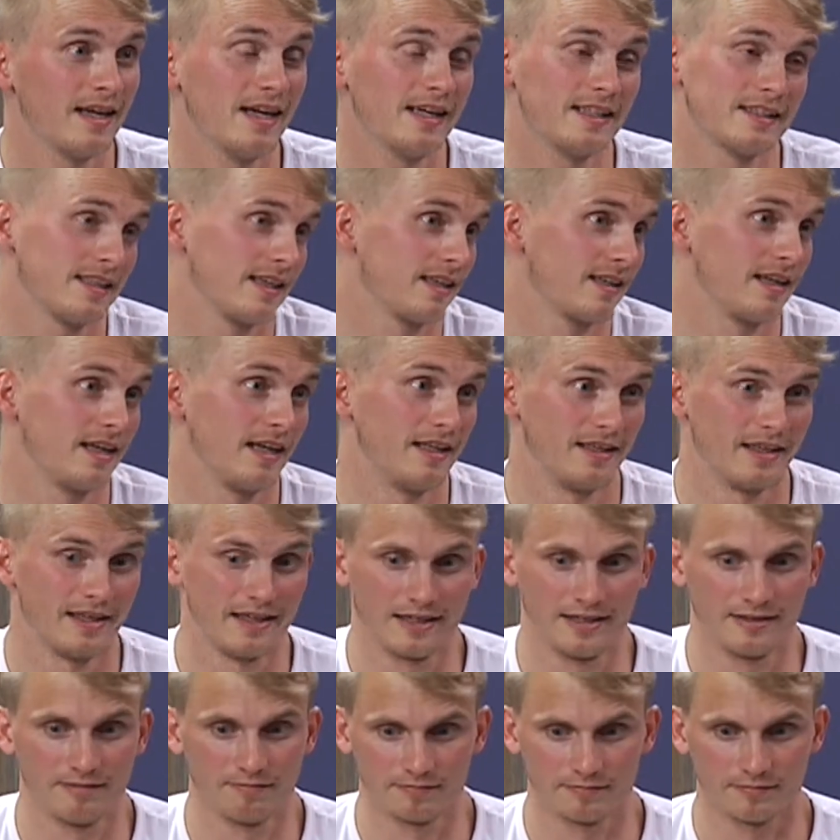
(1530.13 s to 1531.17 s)
Exactly, and
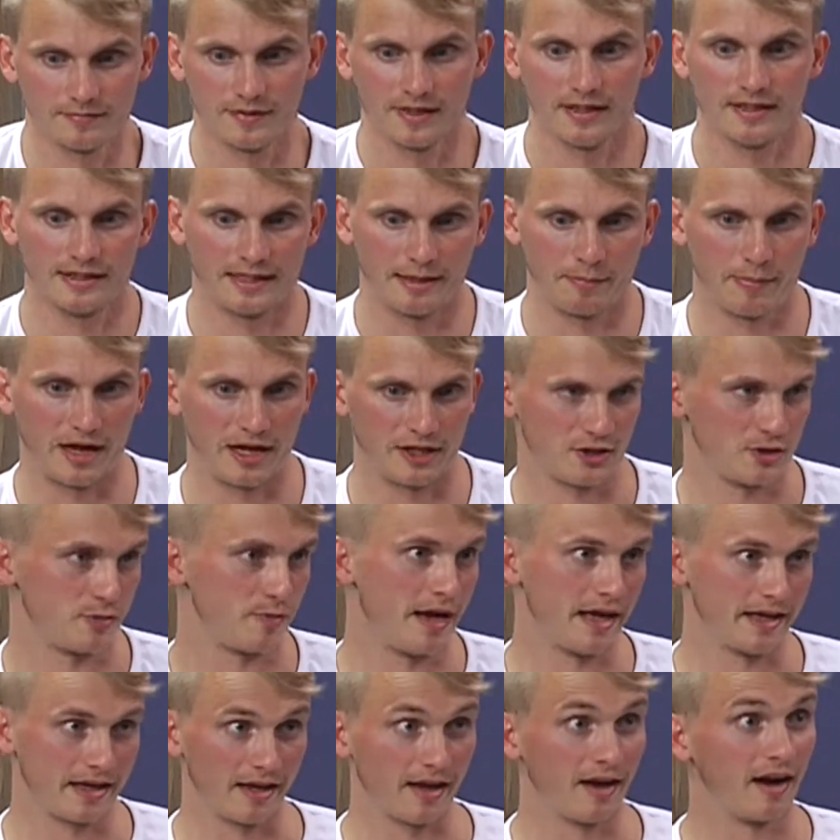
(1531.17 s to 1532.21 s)
then the
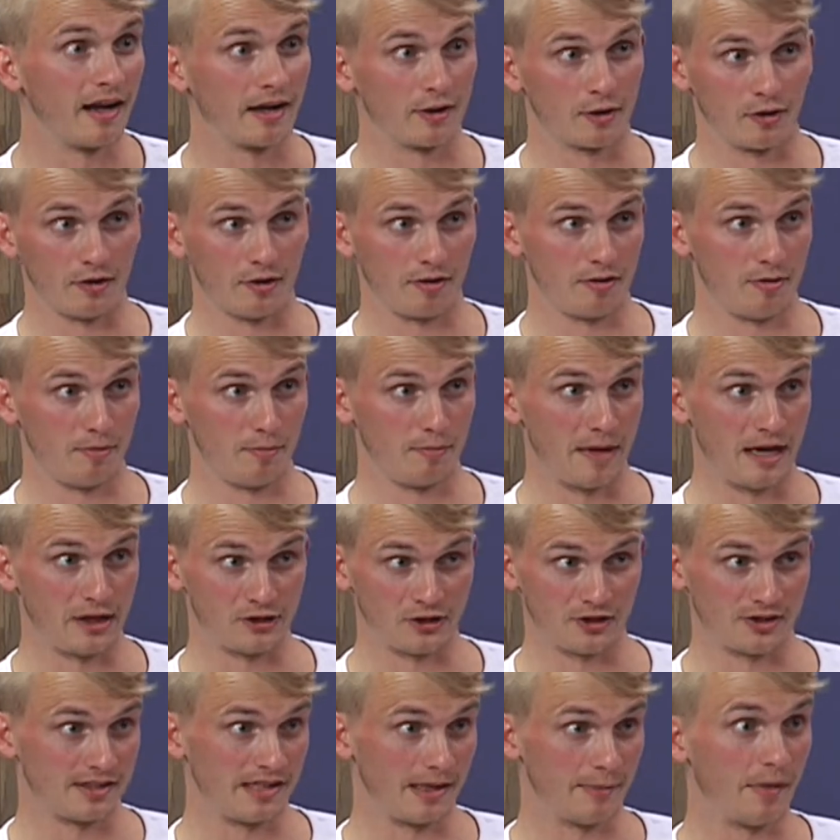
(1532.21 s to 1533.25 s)
matchmaking algorithm
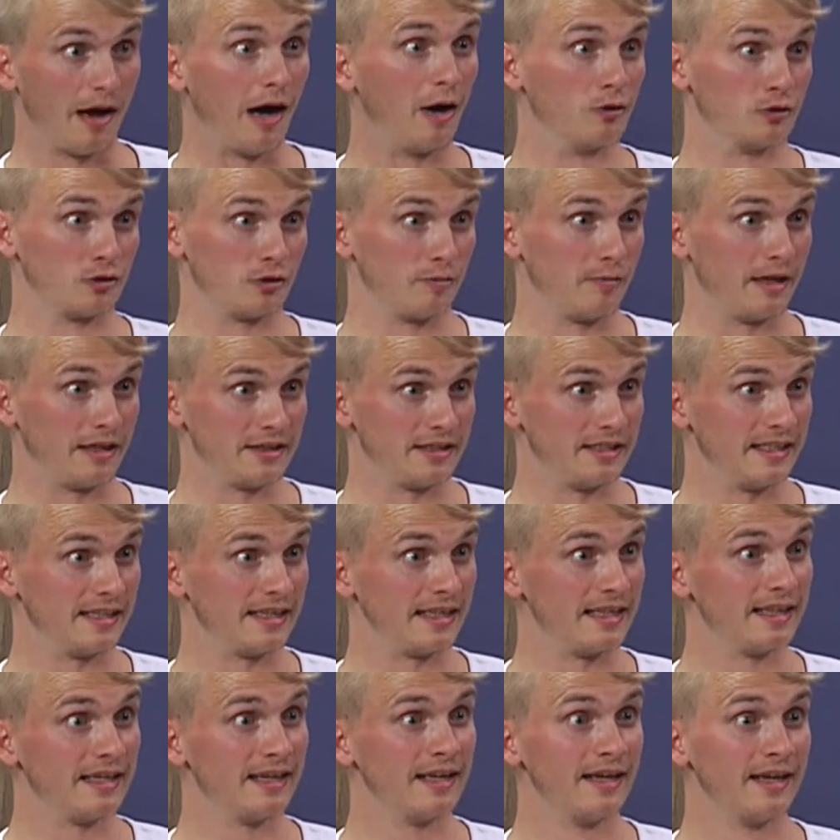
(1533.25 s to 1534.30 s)
matches them
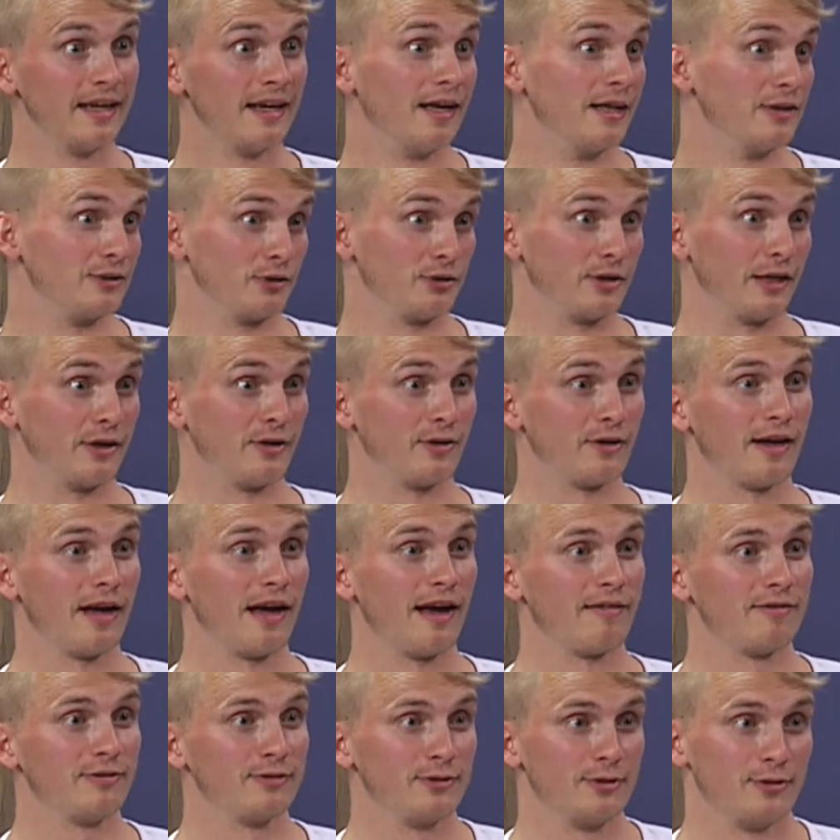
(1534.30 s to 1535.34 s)
automatically, so they don't
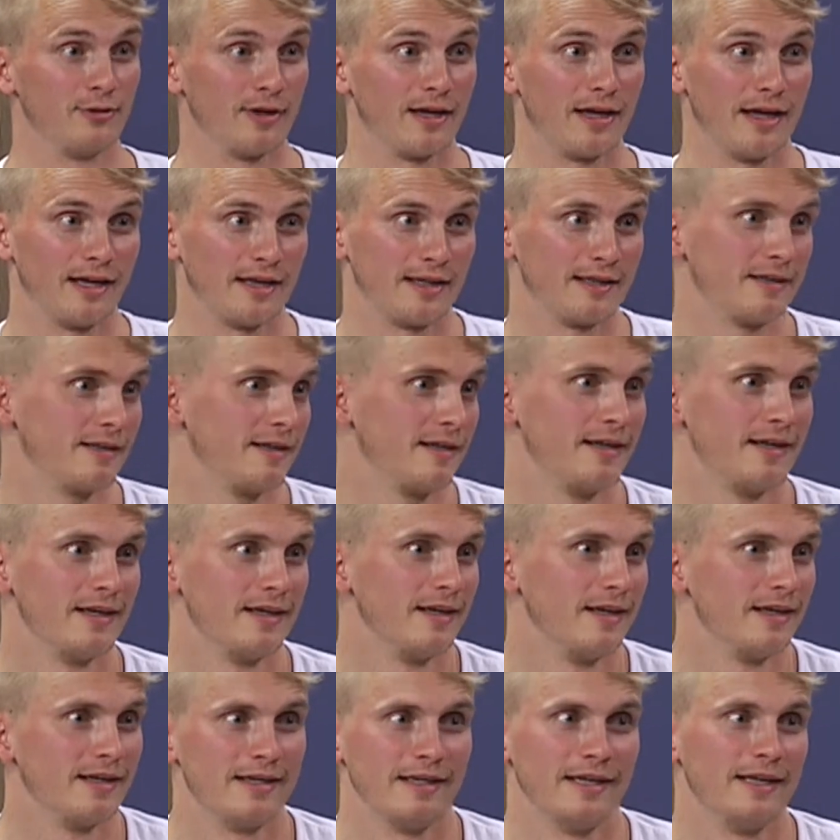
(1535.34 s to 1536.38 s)
have to like
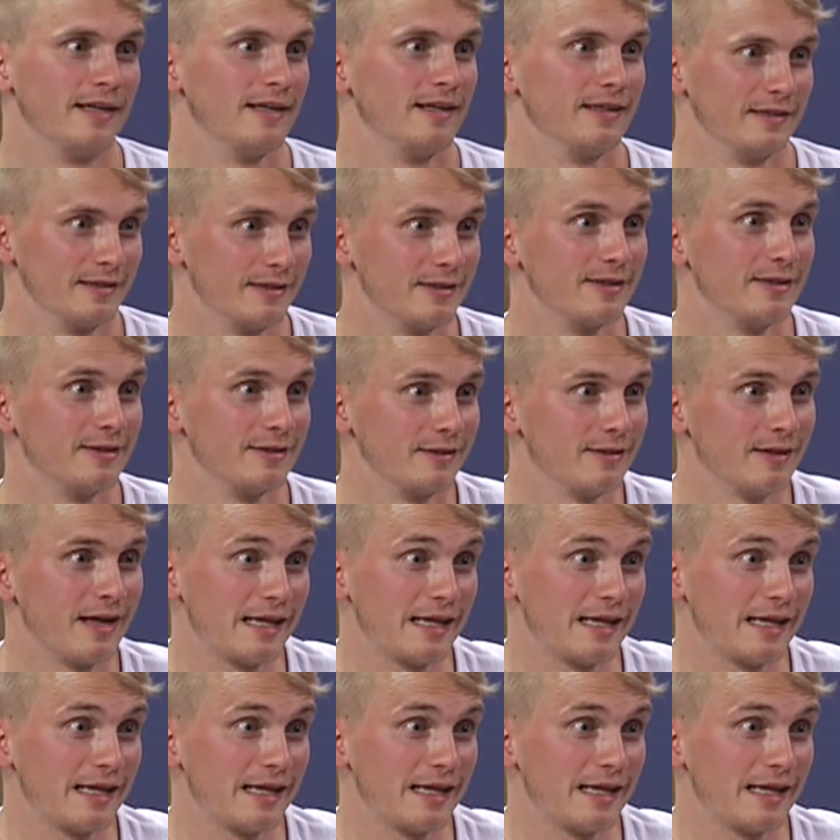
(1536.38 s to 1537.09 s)
ask you.